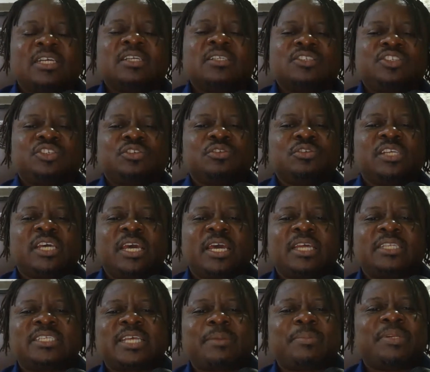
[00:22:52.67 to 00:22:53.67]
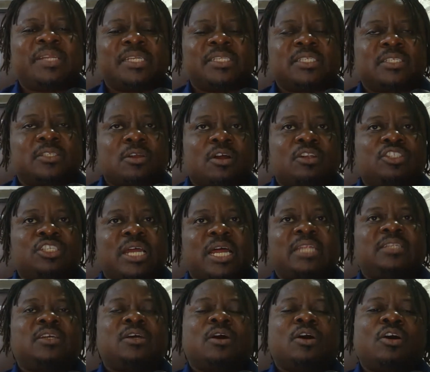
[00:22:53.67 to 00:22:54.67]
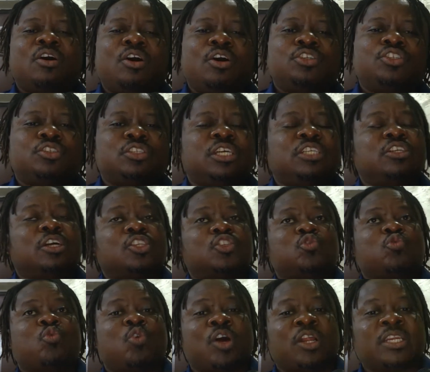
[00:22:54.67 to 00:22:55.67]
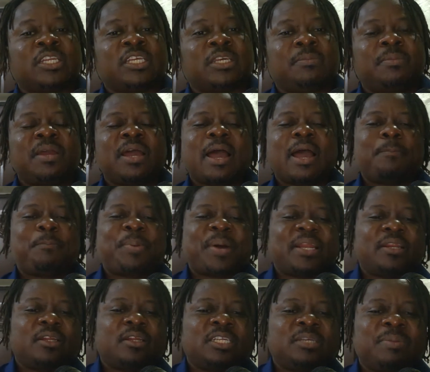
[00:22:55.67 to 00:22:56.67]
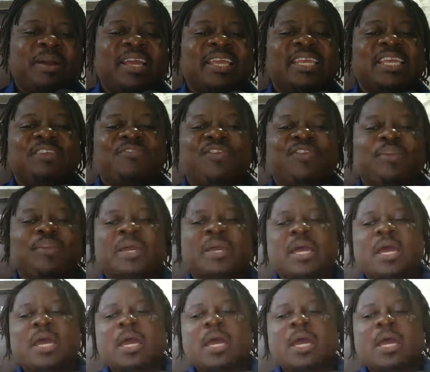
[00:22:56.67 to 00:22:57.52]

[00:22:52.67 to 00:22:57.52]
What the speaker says: Should they terminate his contract, or should they just warn him and pardon him and give him